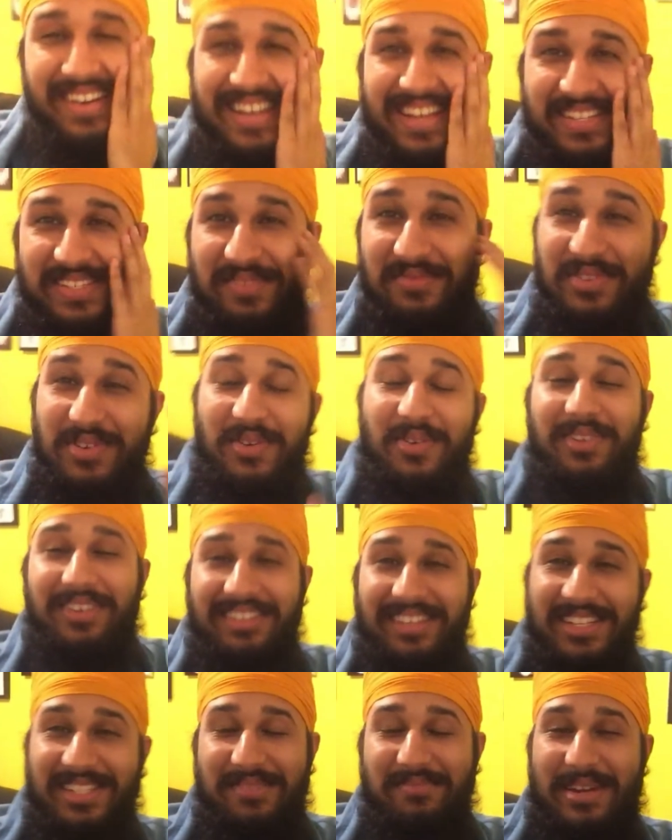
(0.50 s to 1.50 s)
god, okay, so I'm
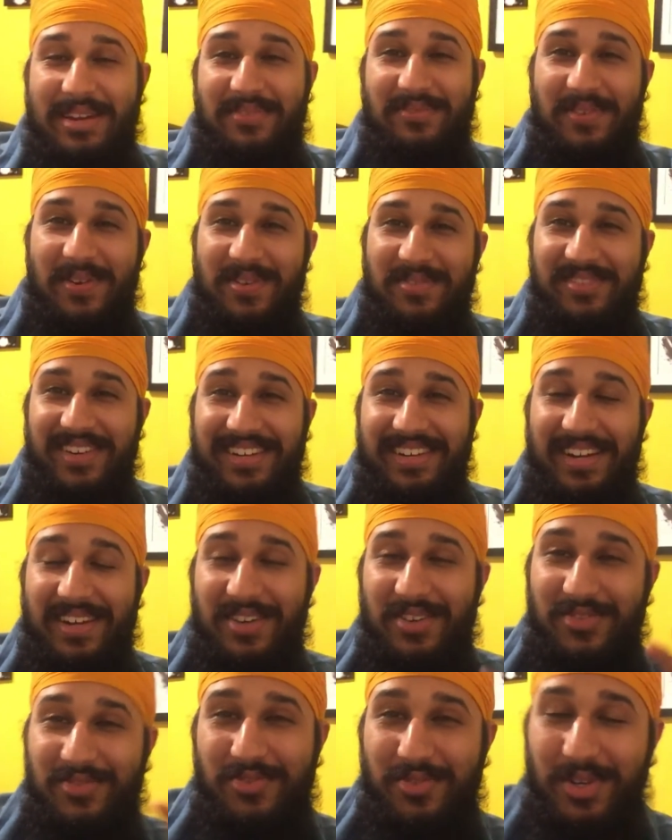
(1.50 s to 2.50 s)
recording this on my phone right
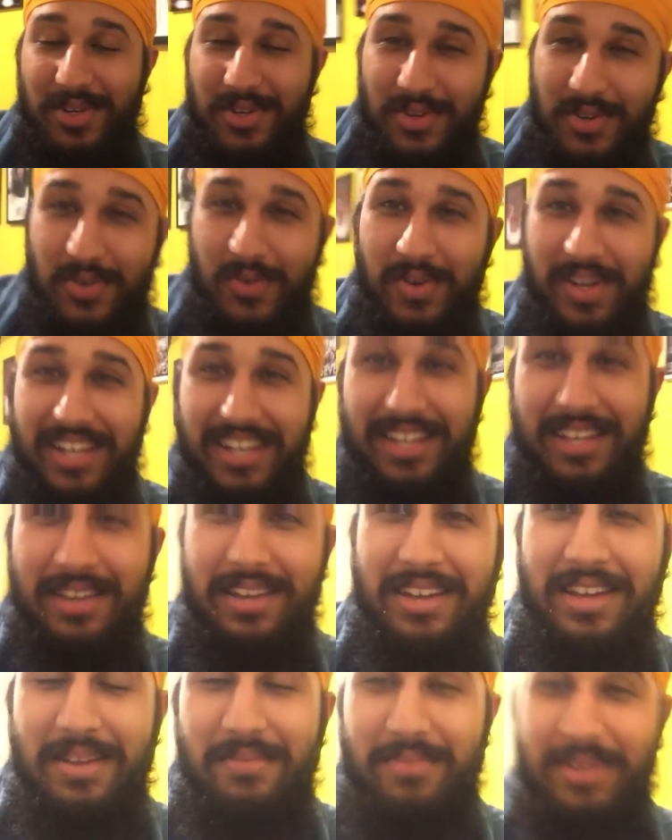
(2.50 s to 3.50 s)
now, real
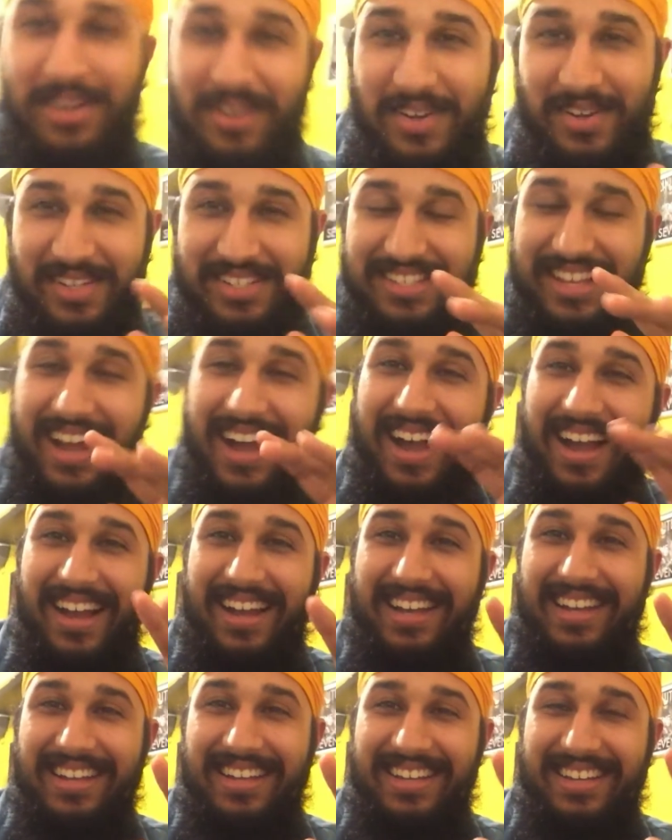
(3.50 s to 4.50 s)
quick, because
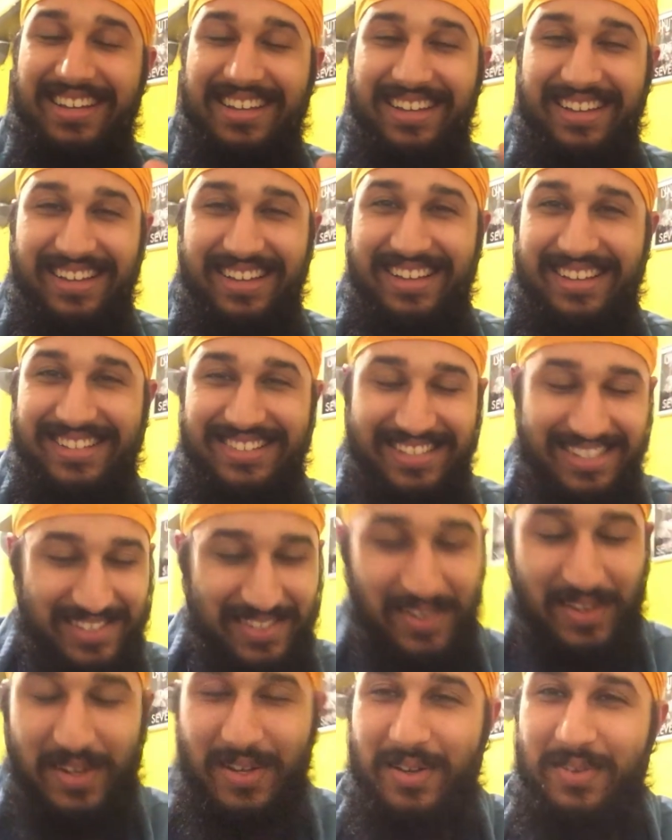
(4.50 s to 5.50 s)
I
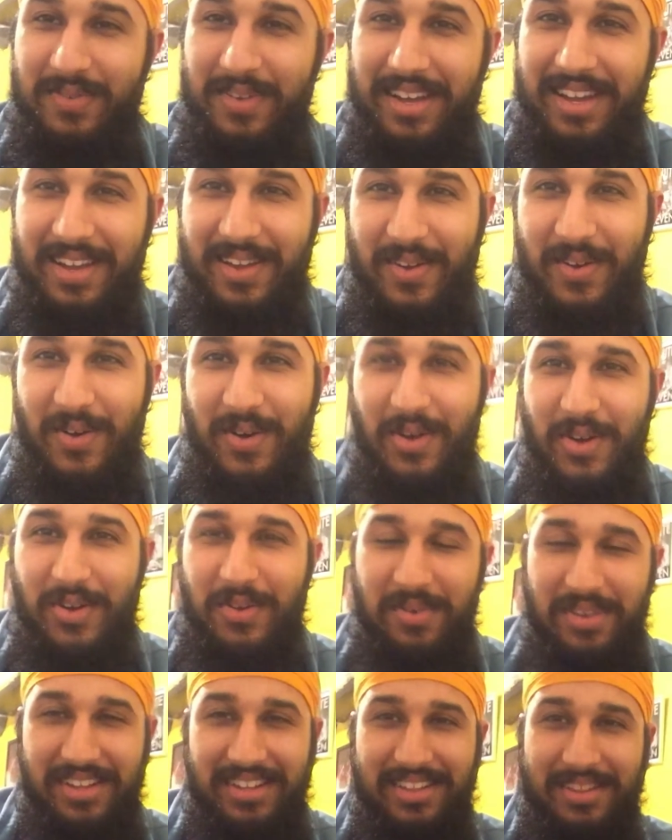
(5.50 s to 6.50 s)
just got off a
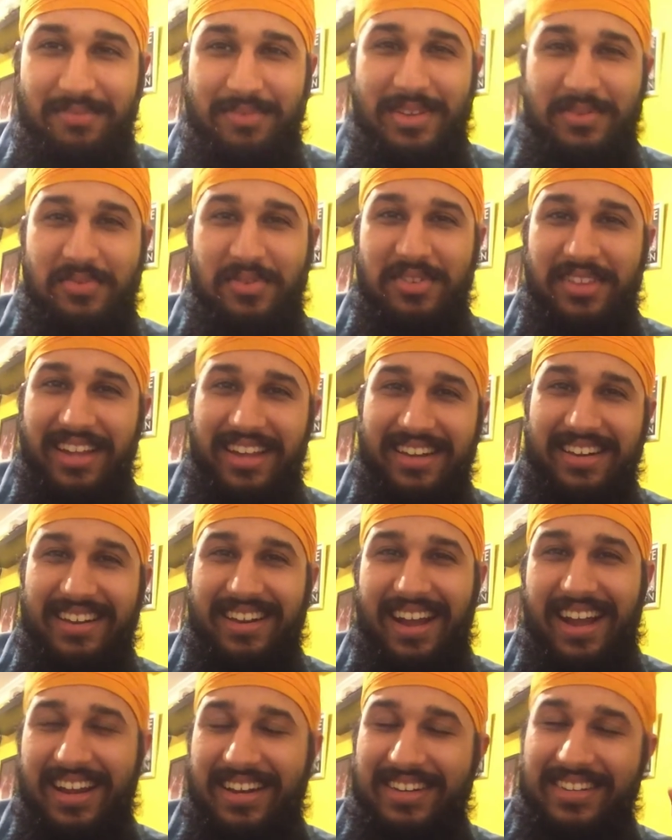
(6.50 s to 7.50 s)
call with people that
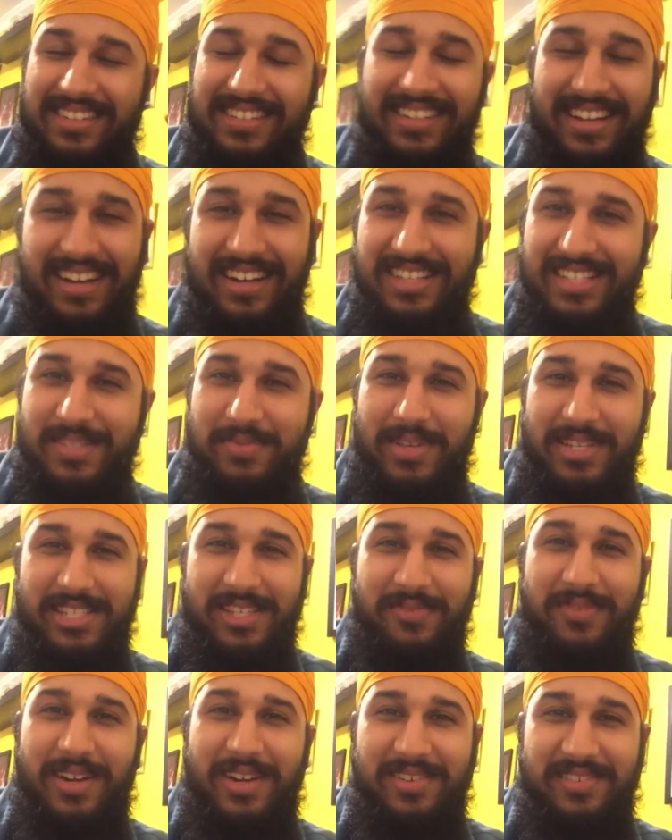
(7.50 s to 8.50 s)
I can't
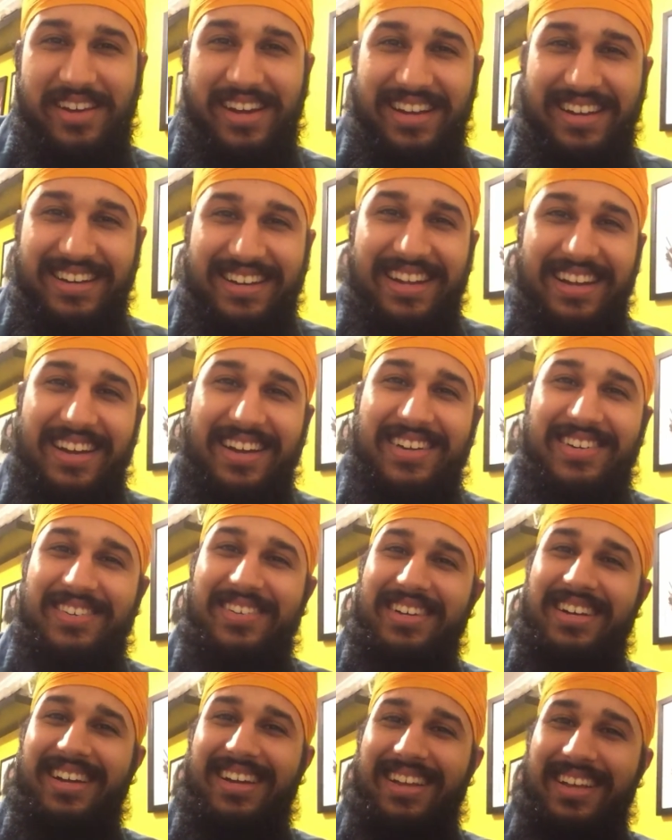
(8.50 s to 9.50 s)
specify right
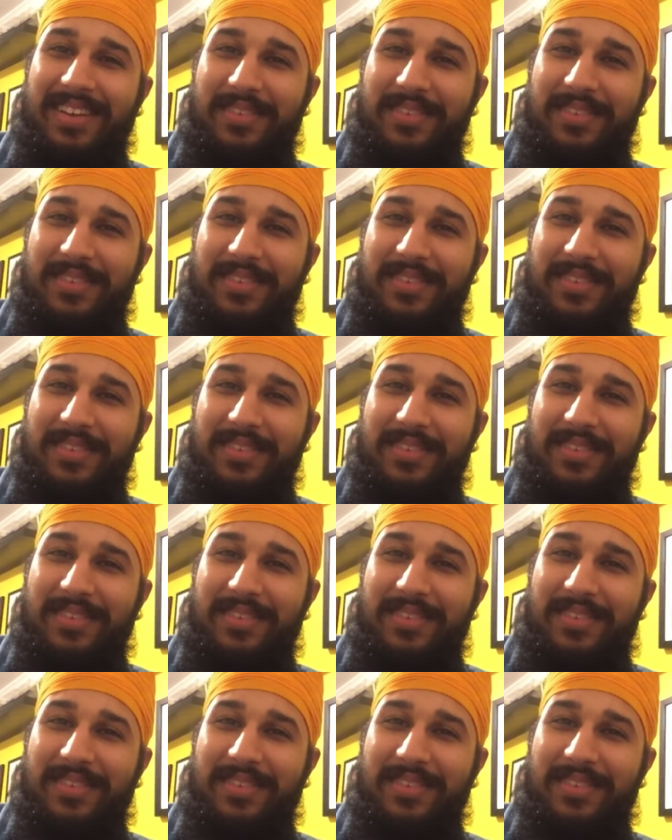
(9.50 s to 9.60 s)
now